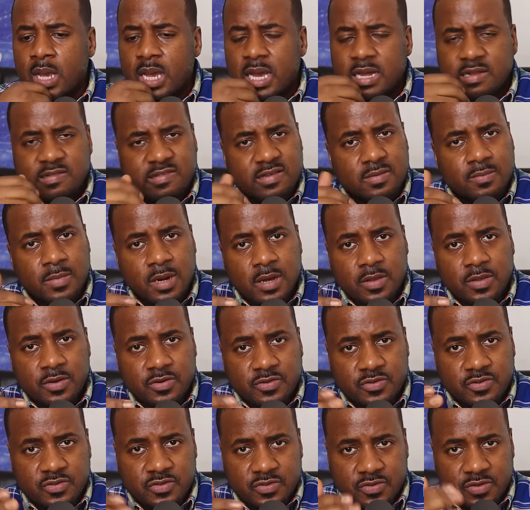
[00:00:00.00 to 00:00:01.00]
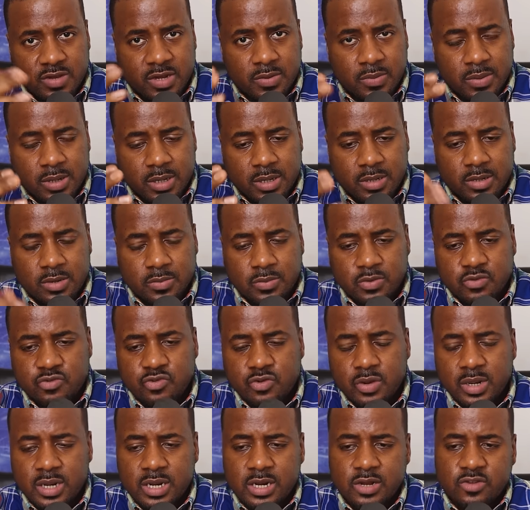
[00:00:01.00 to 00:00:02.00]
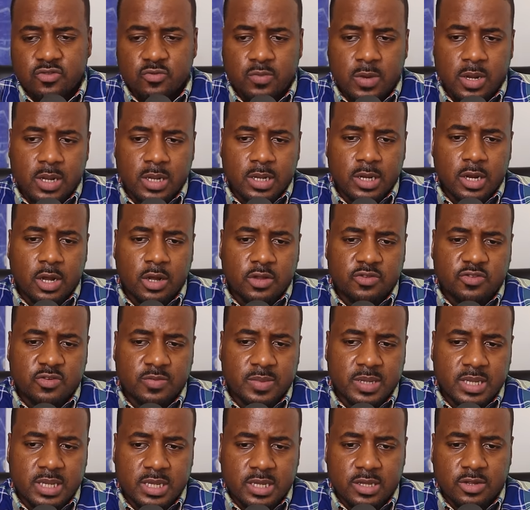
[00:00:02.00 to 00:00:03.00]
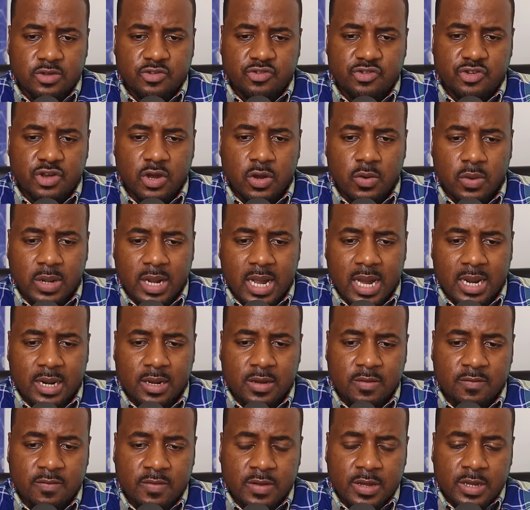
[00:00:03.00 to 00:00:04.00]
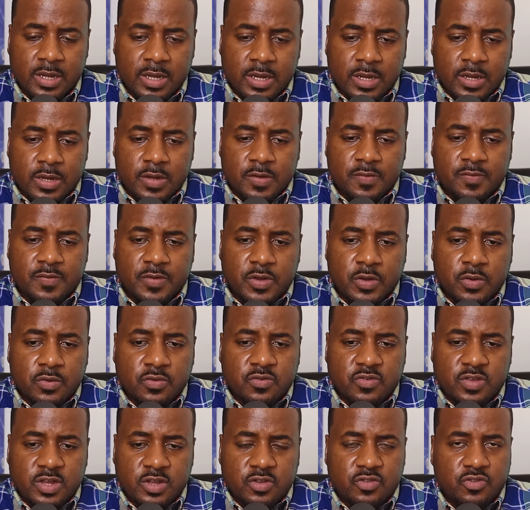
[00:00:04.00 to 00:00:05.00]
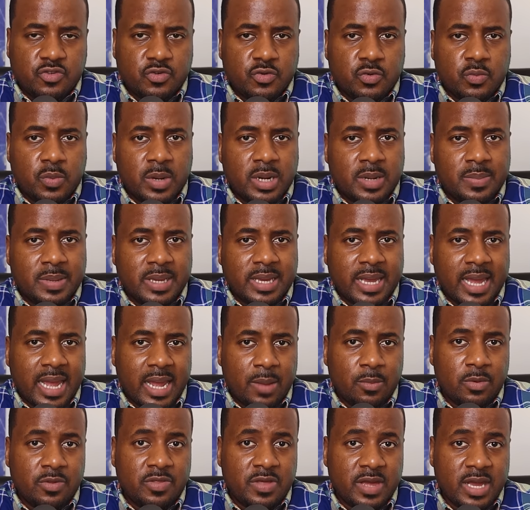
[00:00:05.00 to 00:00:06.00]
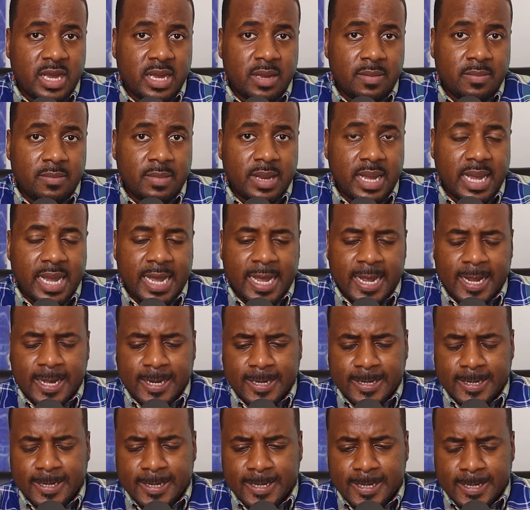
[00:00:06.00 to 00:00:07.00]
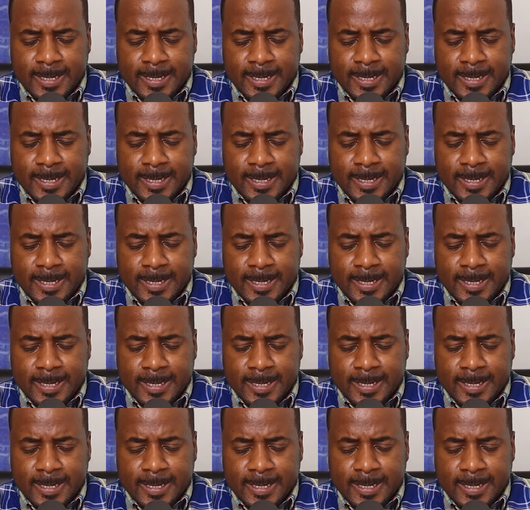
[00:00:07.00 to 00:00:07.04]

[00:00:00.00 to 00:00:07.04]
and some others that would join in as well. And ultimately, the show kind of fused into what it became with him and